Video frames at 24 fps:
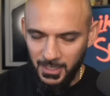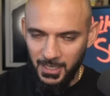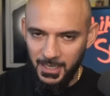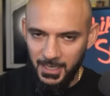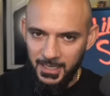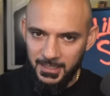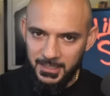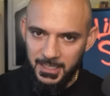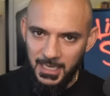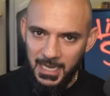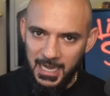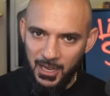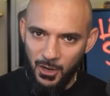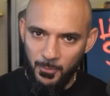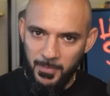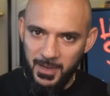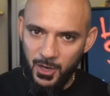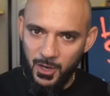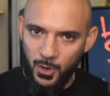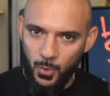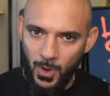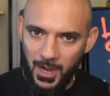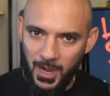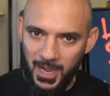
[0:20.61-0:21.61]
It's a little bit
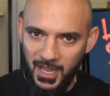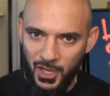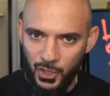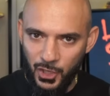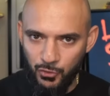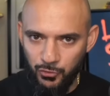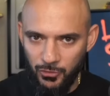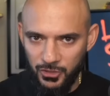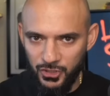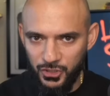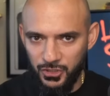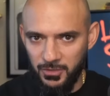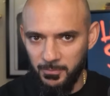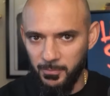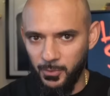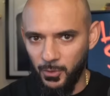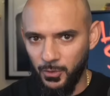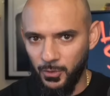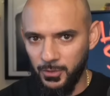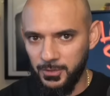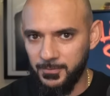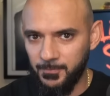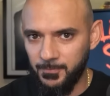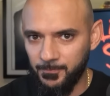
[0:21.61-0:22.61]
quiet across the
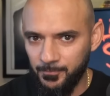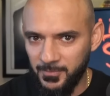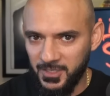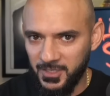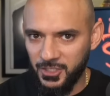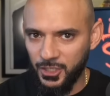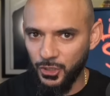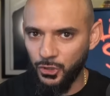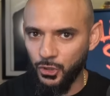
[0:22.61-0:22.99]
board. Mr.